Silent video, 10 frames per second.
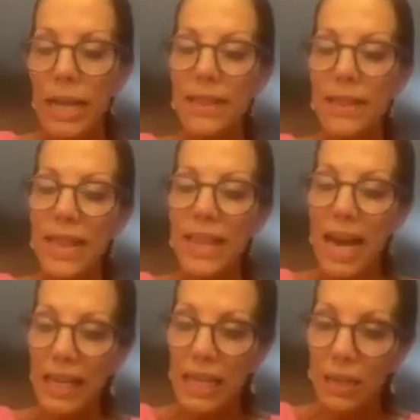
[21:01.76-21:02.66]
and
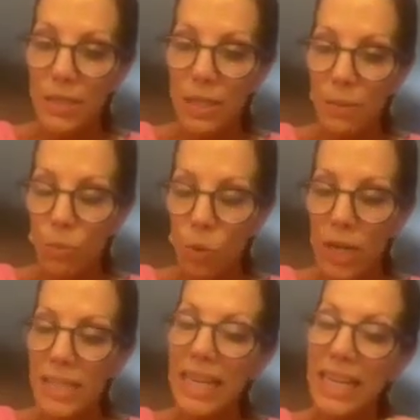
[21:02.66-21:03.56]
that keeps it
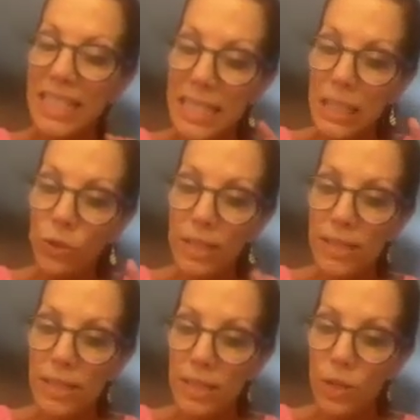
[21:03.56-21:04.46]
moist and it
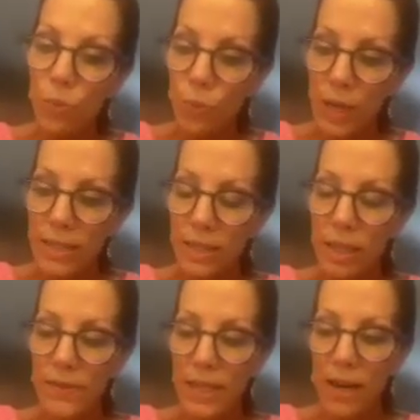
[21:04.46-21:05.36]
decreases the
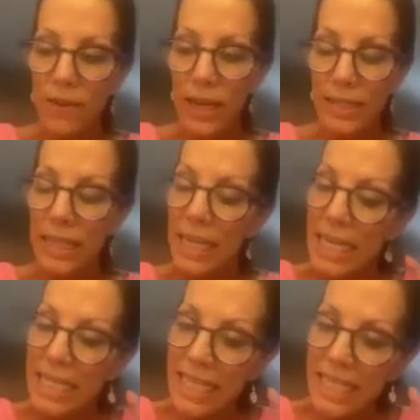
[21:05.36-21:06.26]
risk of side effects.
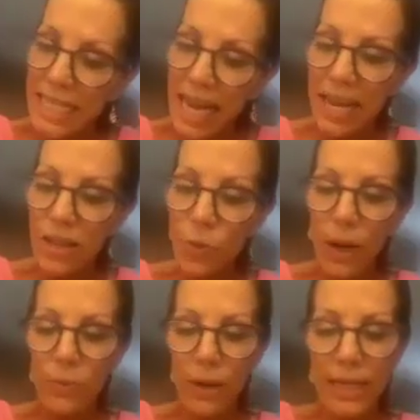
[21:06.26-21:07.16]
Today, the
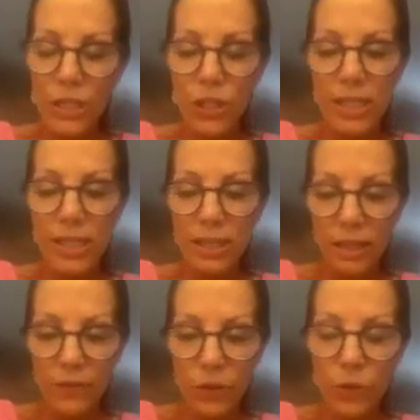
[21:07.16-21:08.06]
way radiation is
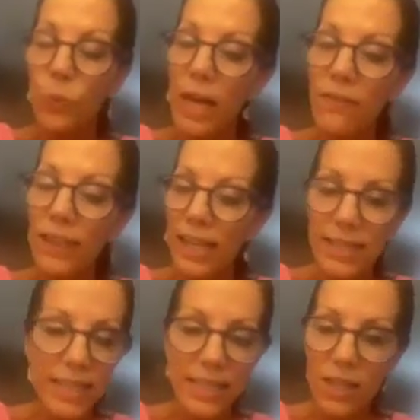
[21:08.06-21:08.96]
delivered, we have less
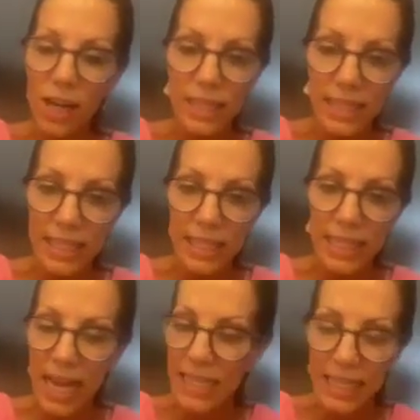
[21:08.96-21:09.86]
skin
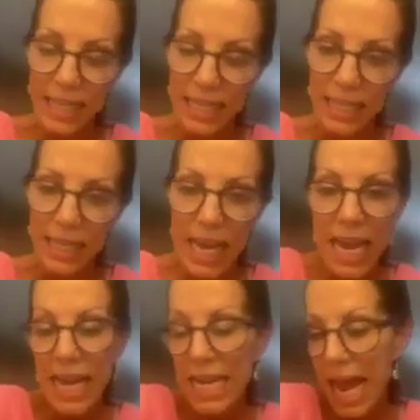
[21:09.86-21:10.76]
toxicity as it is.
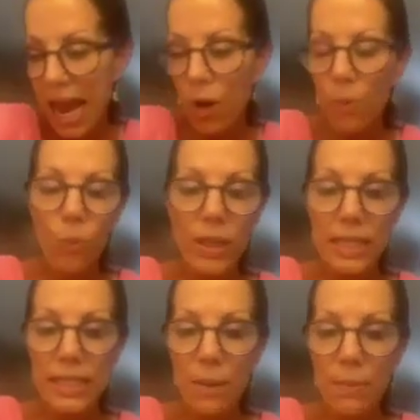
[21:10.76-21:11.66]
And now, with
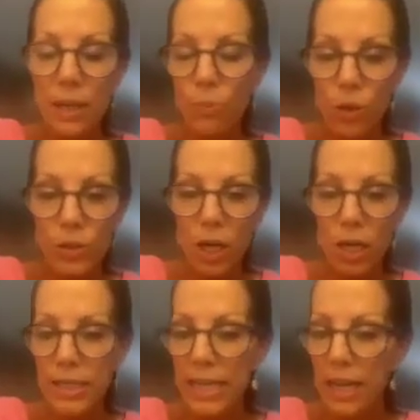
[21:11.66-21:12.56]
examining protons
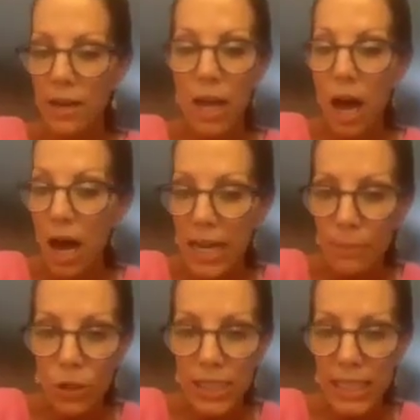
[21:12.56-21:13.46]
and
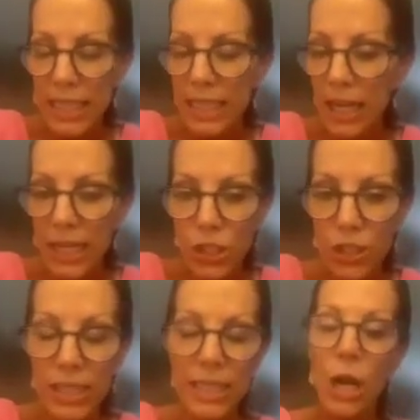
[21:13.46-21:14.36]
IMRT and
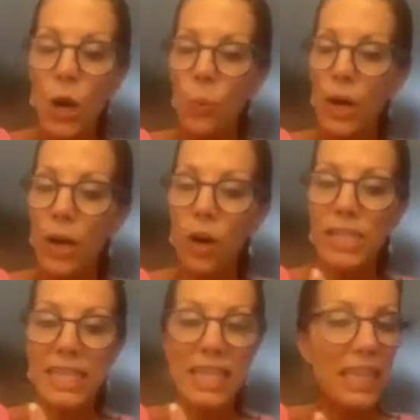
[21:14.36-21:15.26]
IGRT, we are
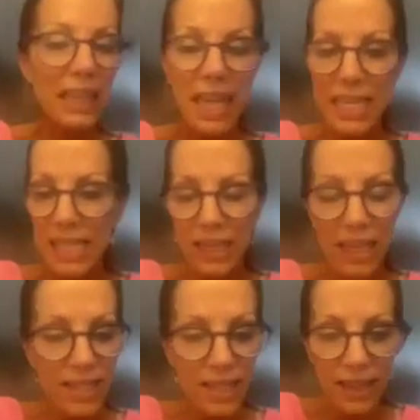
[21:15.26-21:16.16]
seeing less and
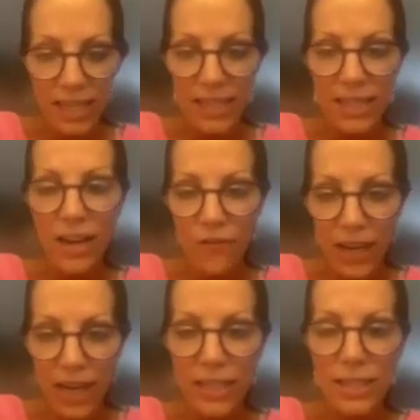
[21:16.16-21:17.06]
less and less side
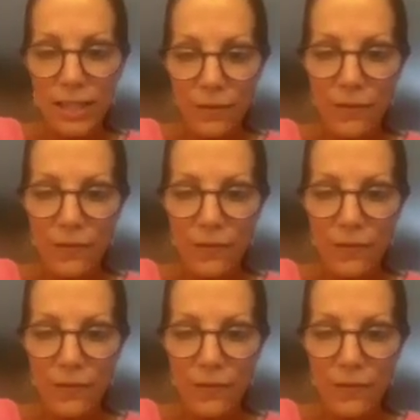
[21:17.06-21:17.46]
effects.